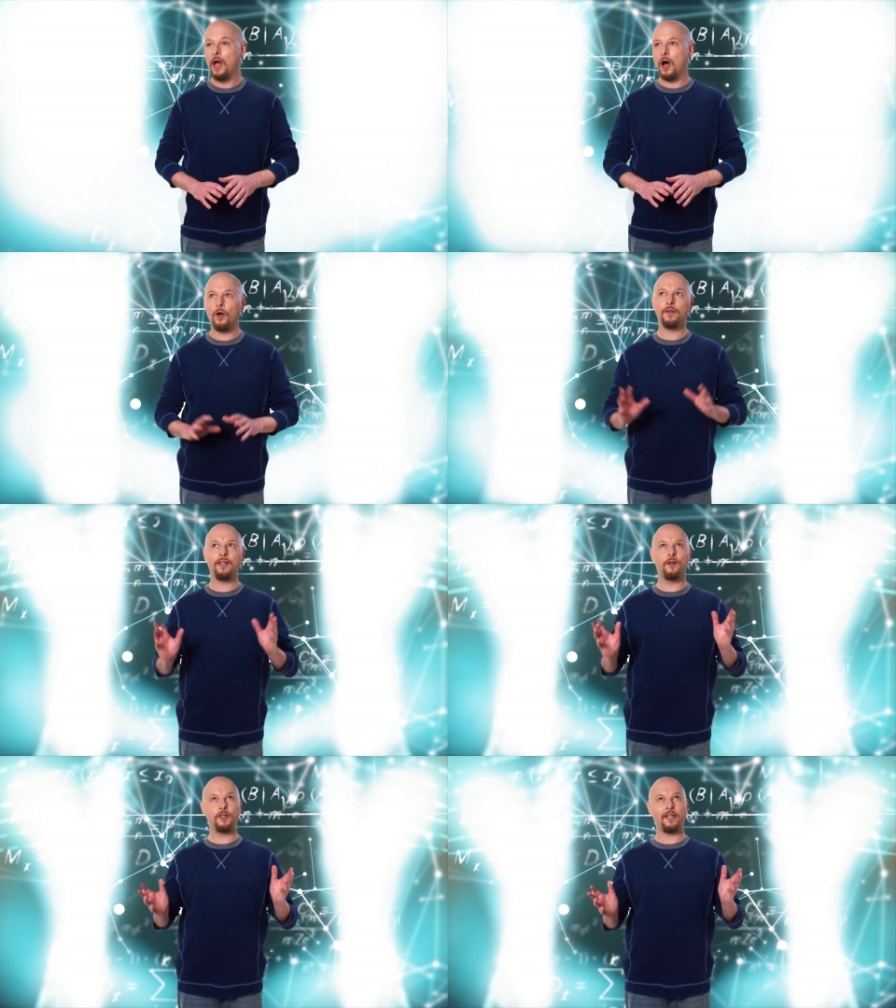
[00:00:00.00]
all the
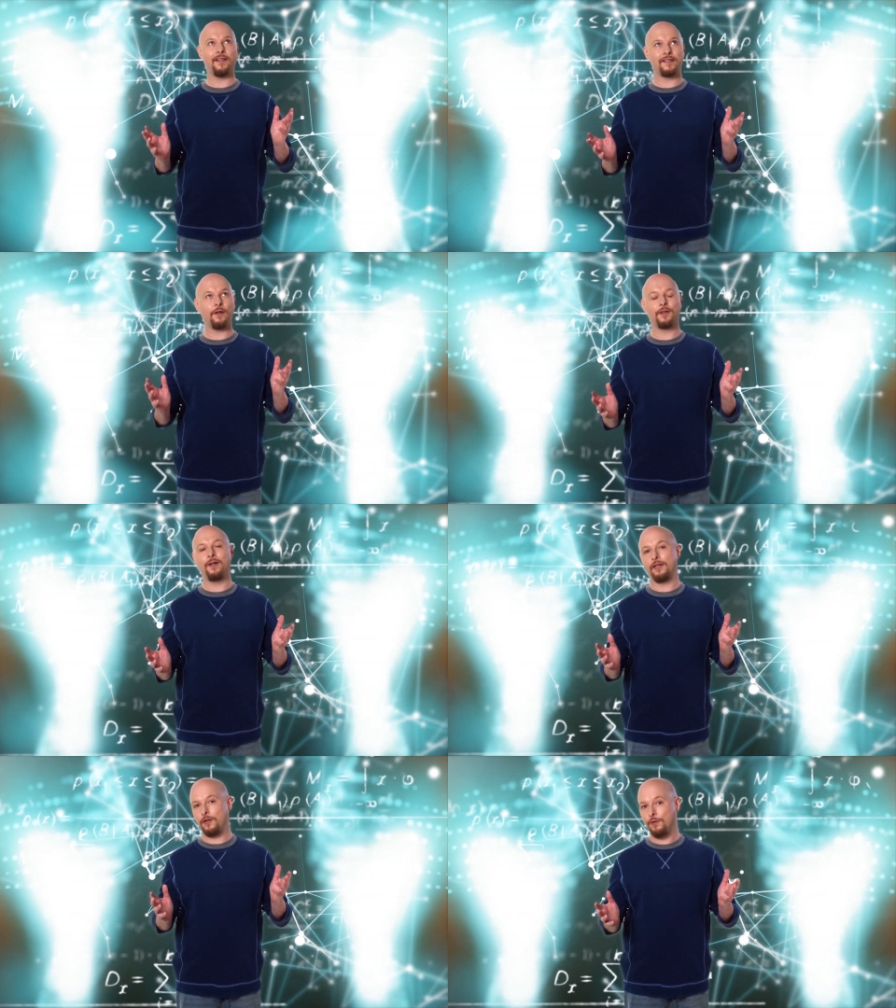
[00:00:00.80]
energy that's out there
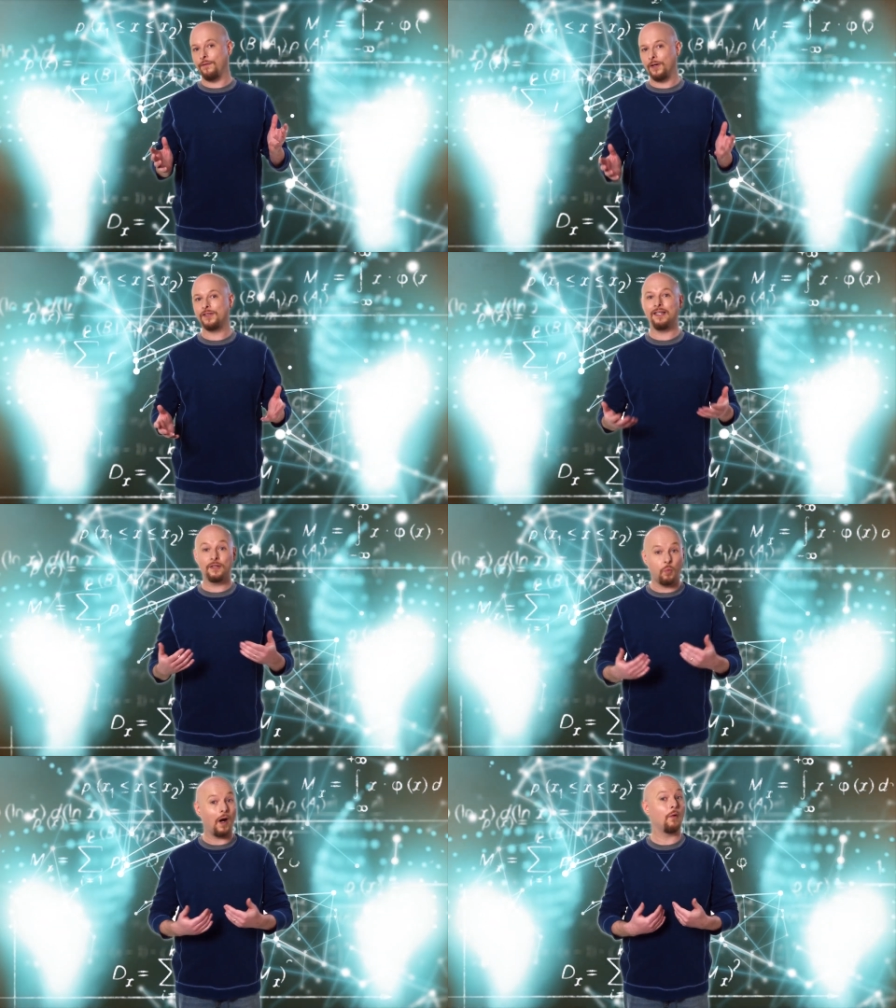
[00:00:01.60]
in the universe is
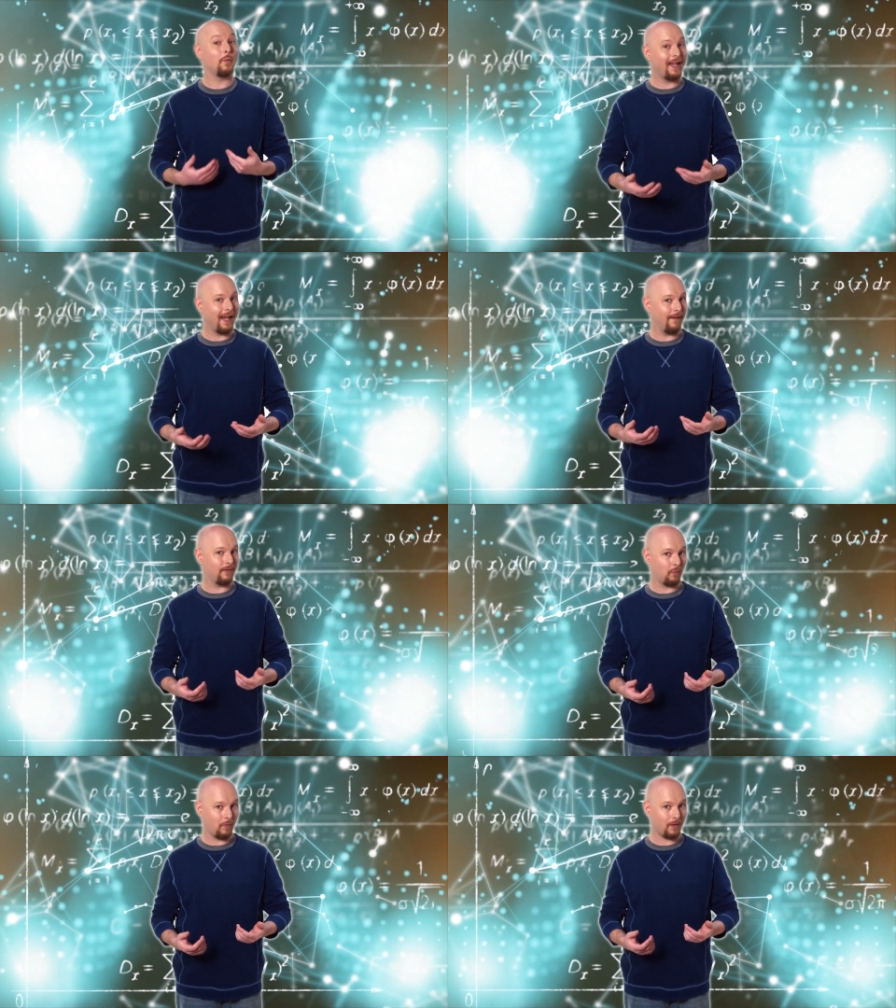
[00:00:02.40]
what we have
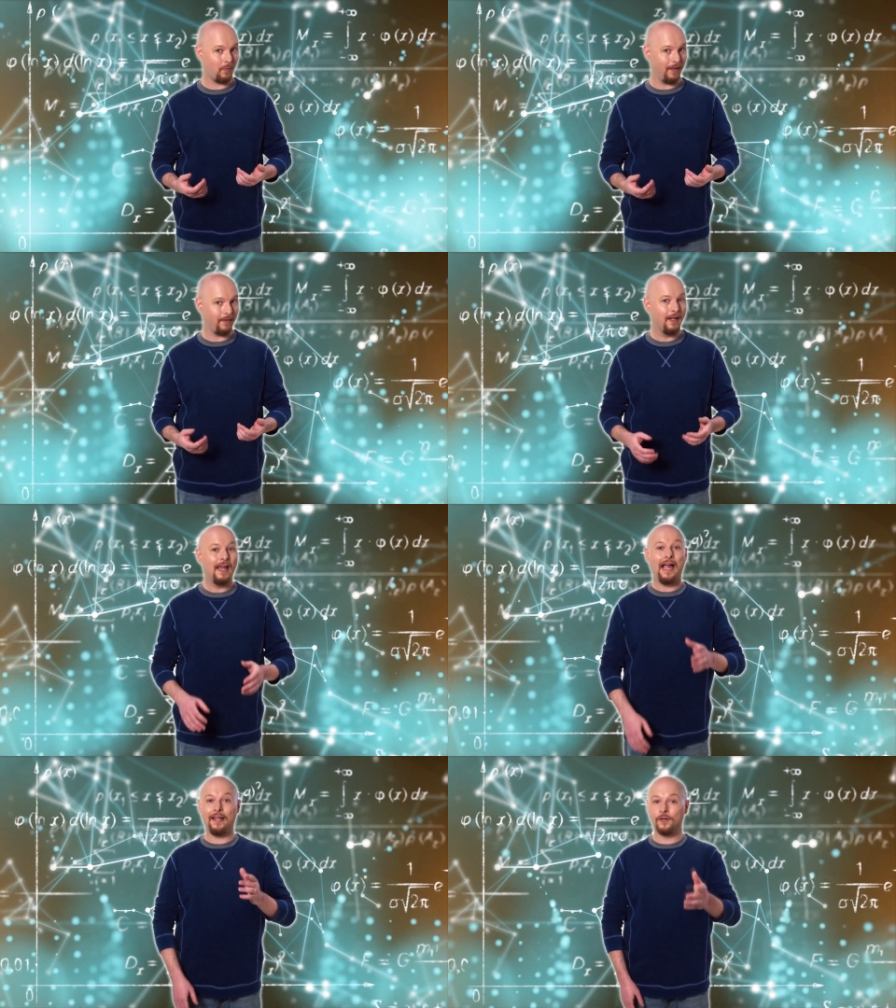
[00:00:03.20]
to work with.
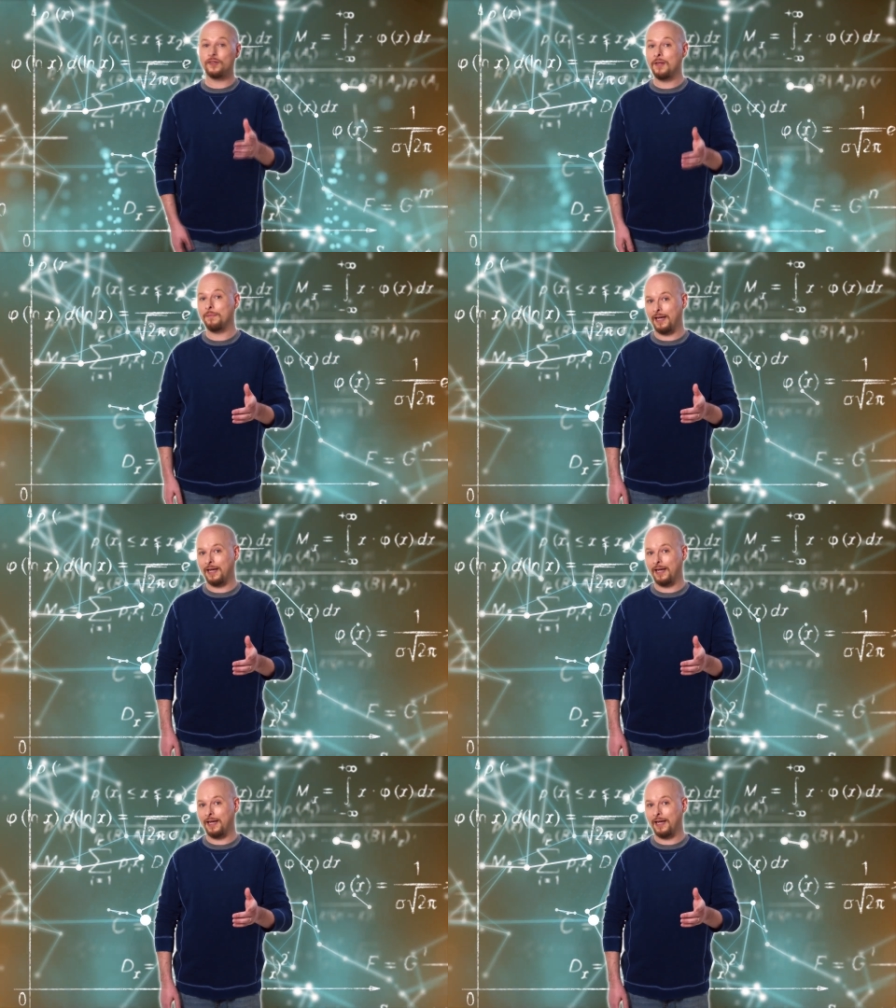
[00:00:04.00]
And there's something